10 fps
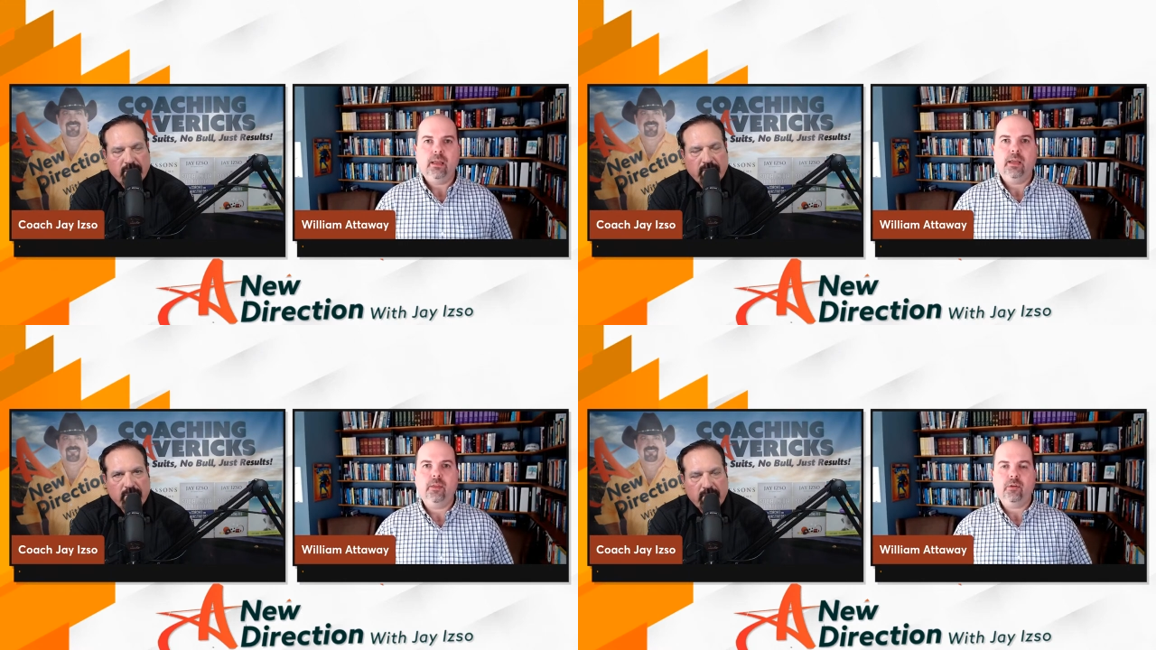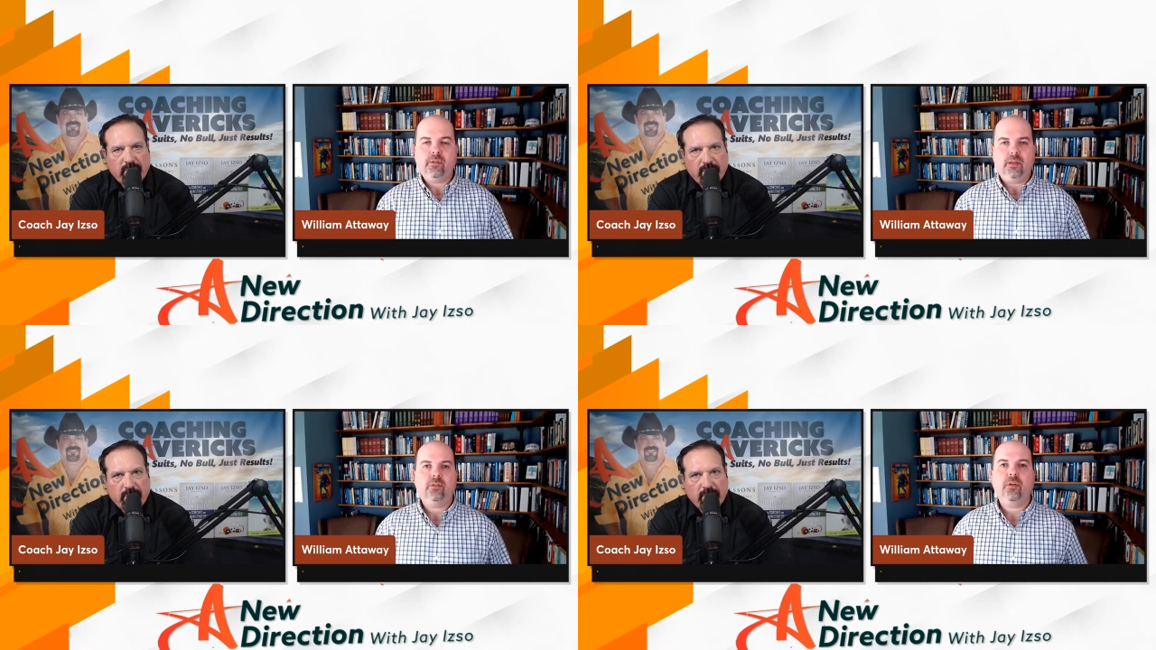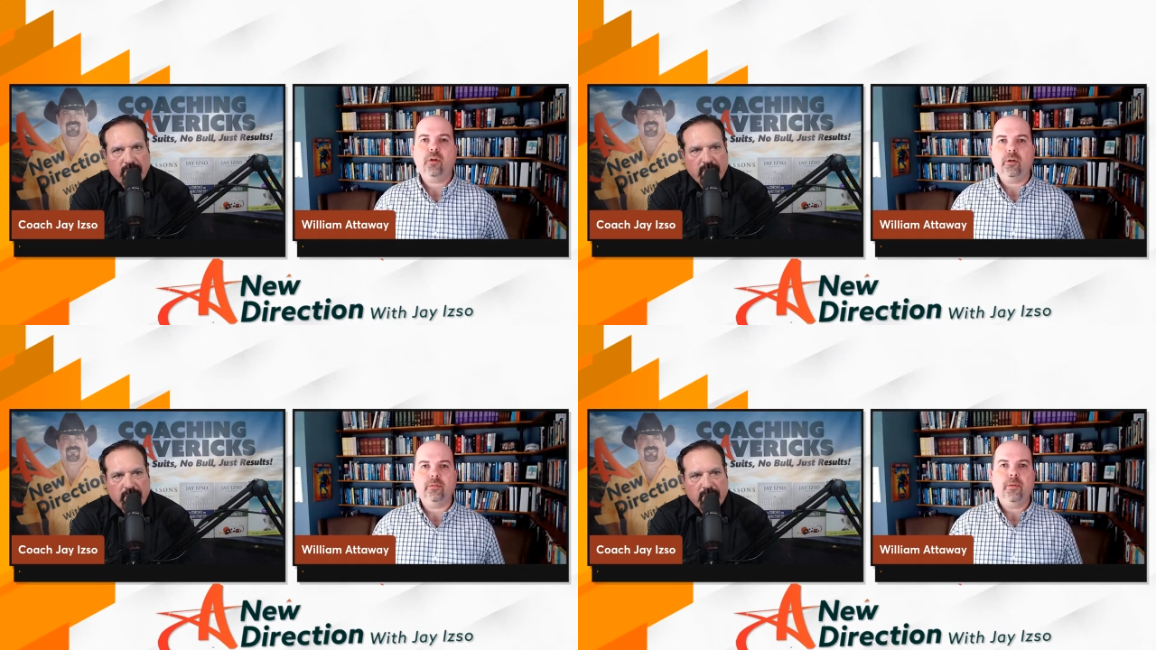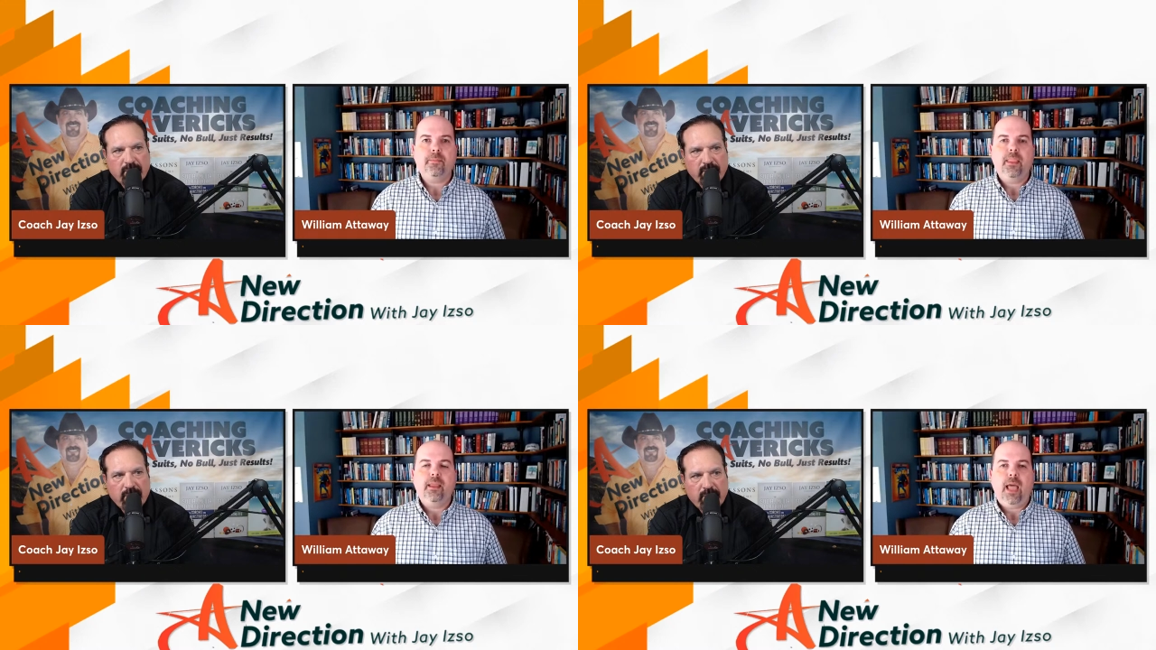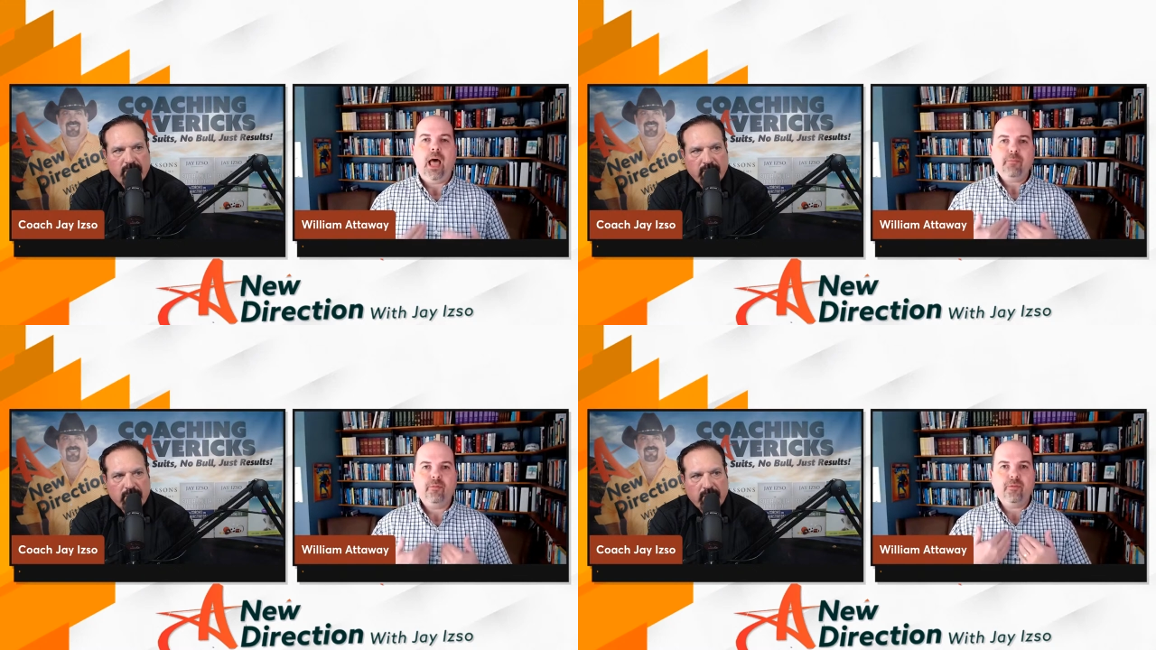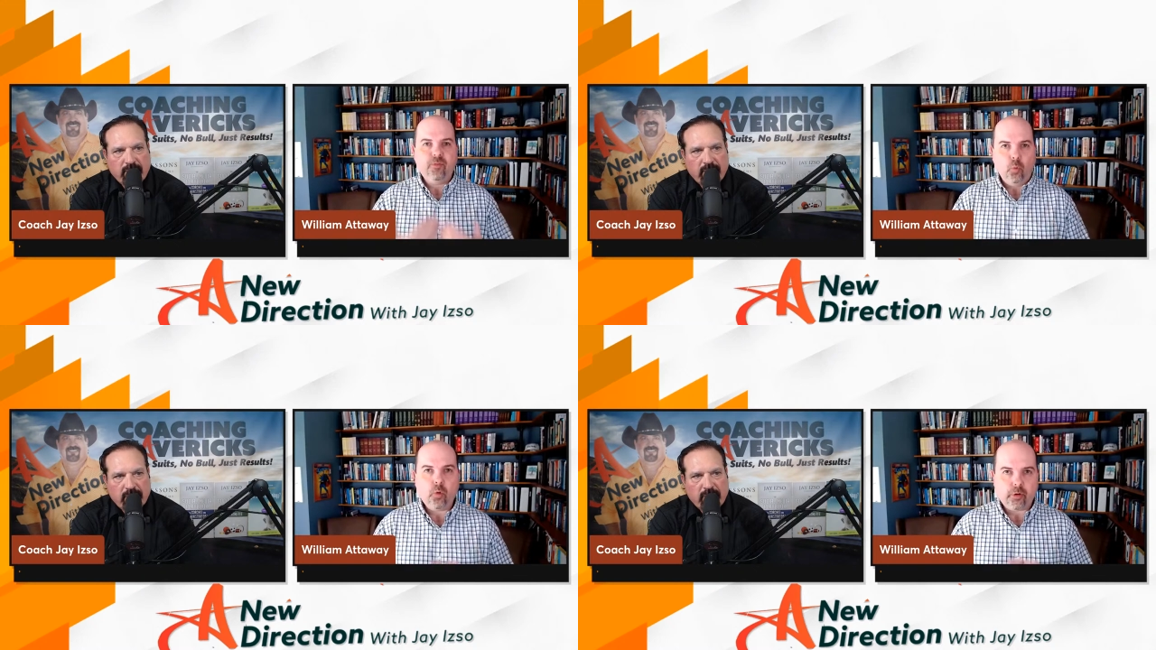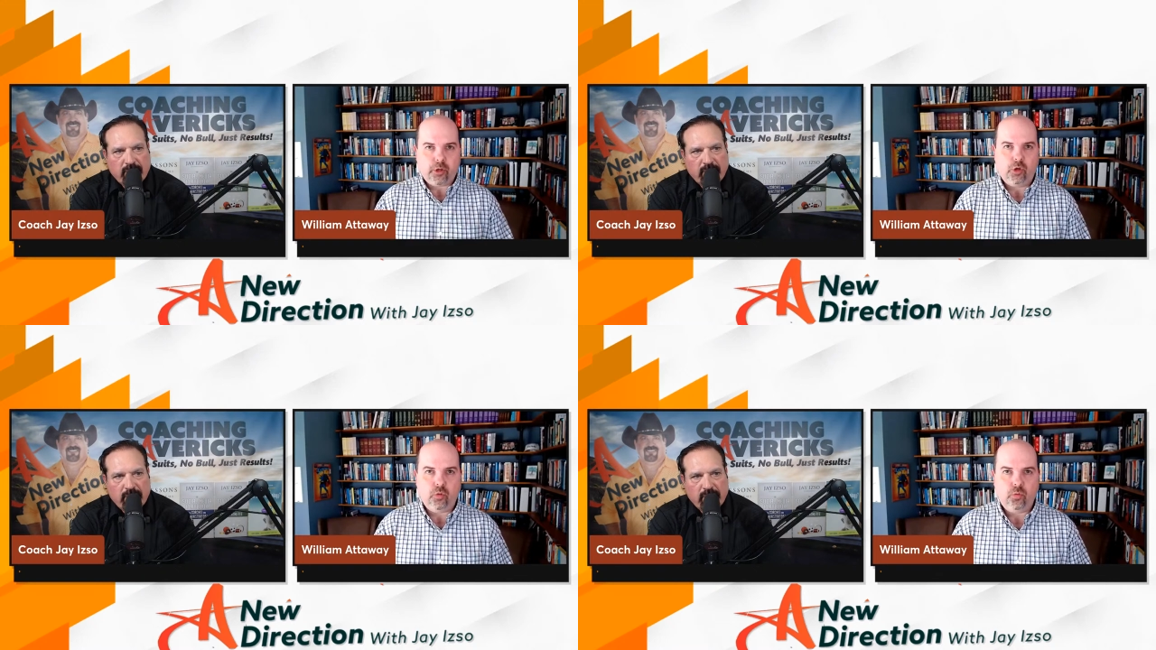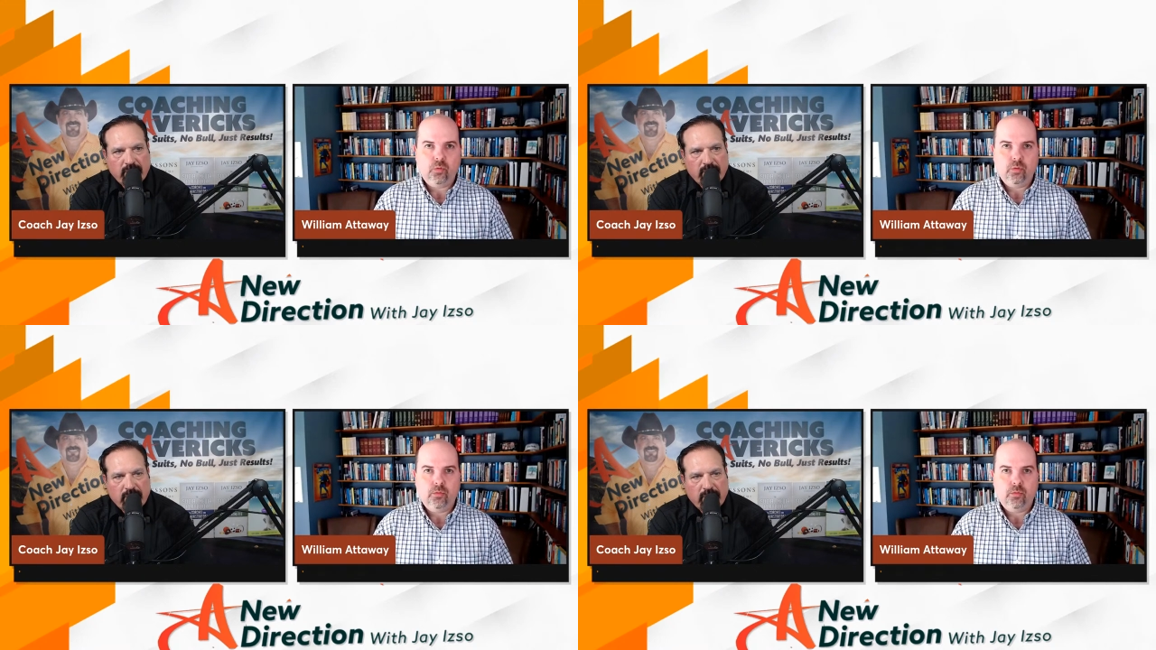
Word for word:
Speaker 1: and those they serve. I'm for you.